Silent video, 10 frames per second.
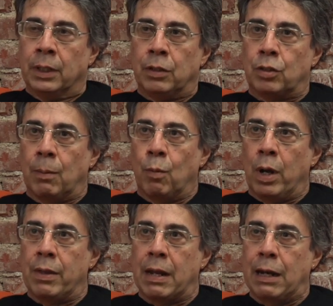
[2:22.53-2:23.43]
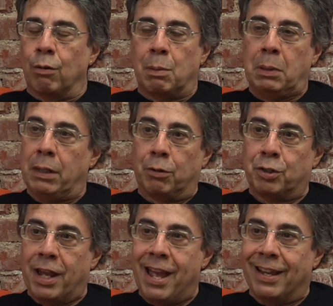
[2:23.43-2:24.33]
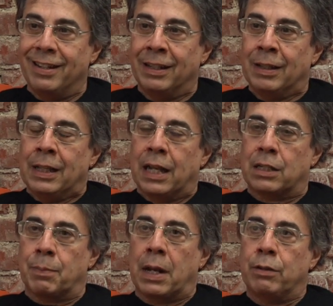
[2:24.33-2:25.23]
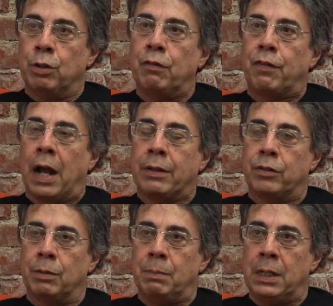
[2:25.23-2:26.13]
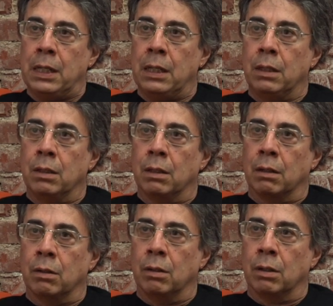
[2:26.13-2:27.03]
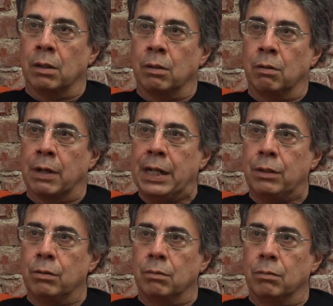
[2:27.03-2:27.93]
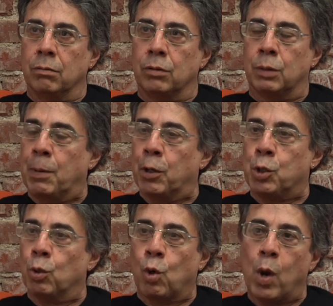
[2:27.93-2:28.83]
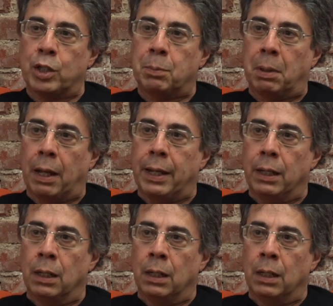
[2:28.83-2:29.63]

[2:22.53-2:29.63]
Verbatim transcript: in some way that I don't completely understand, except that I do find it to be a, a great spiritual quest play.